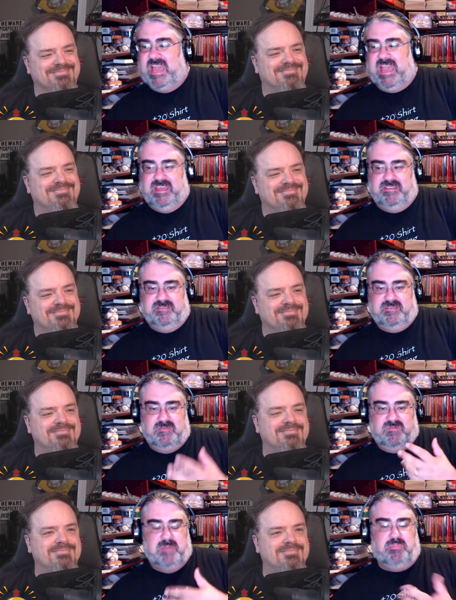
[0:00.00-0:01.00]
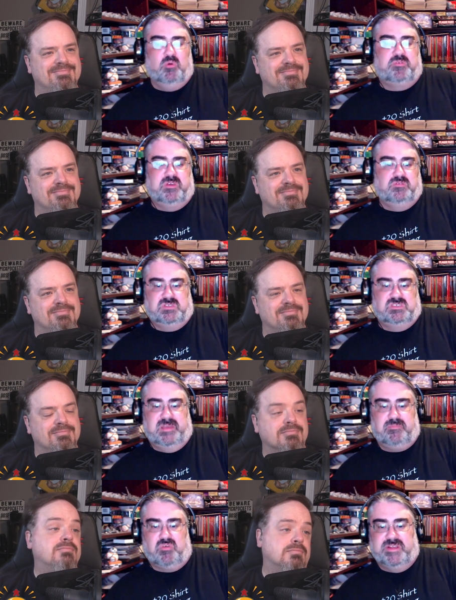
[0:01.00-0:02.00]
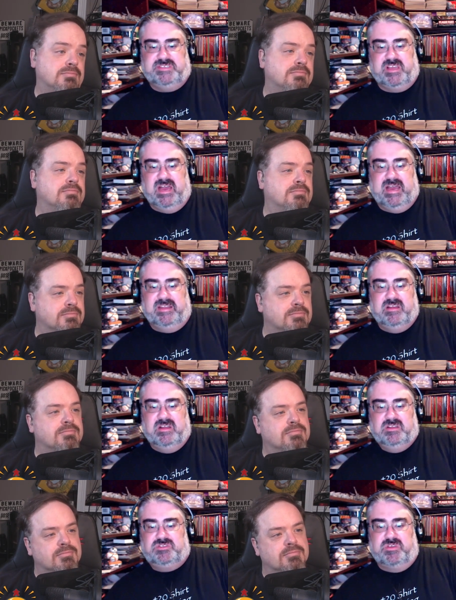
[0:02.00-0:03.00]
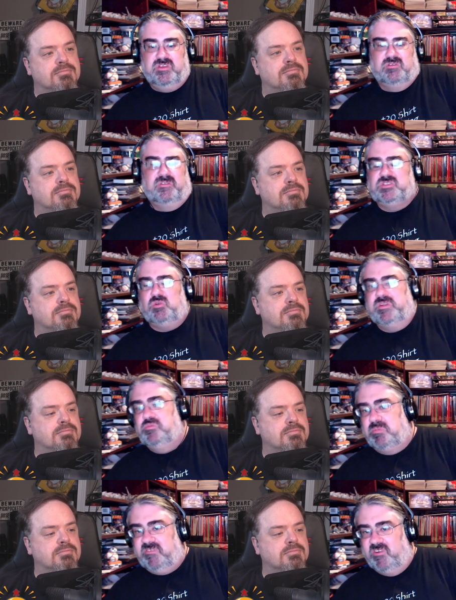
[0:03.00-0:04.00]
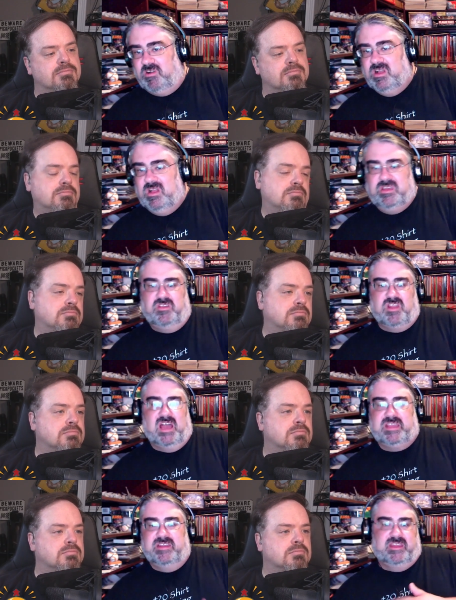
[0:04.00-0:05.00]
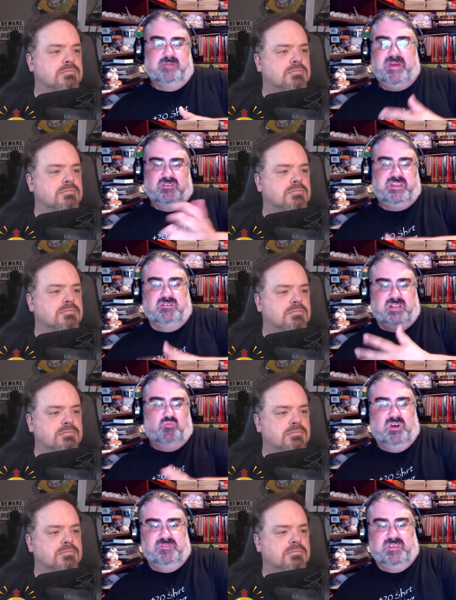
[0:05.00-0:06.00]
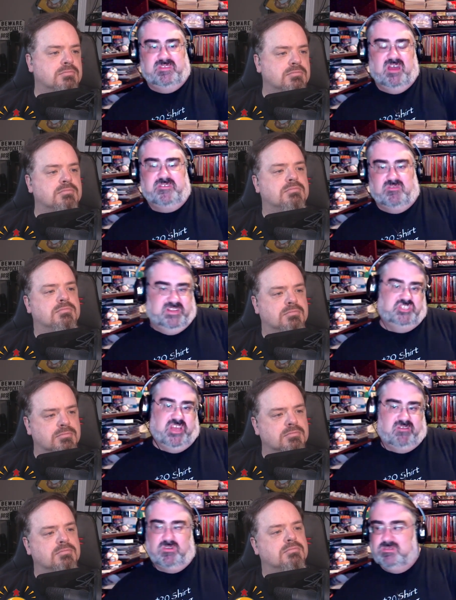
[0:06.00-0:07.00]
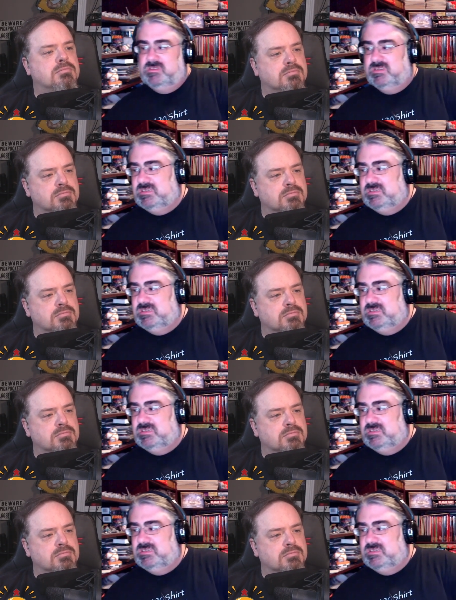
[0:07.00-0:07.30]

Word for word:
Speaker 1: And they both use the same pricing guide. So you go to the store you prefer. You're not going to get a better deal at one than the other in general.